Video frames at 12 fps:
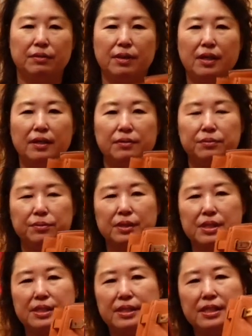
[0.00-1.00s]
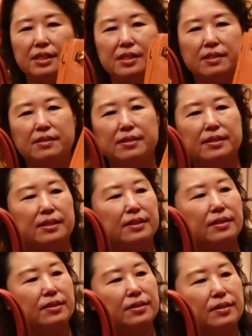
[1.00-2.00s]
was this,
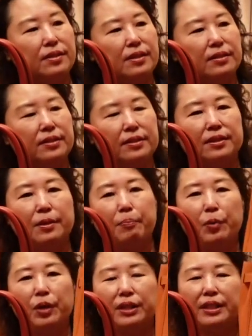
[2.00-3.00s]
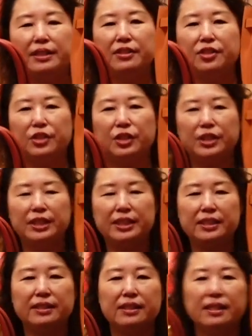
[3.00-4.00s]
the Birkin
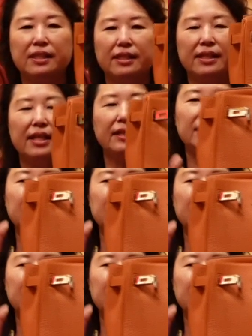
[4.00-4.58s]
30. And